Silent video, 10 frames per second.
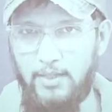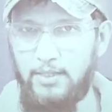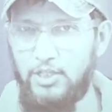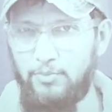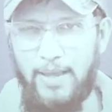
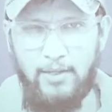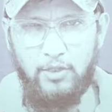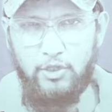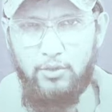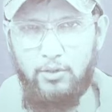The
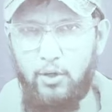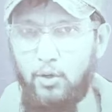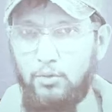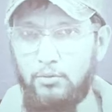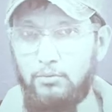expenditure
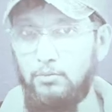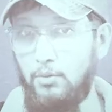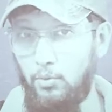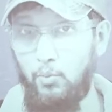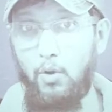on
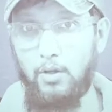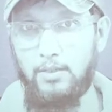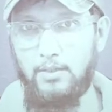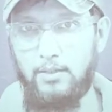what?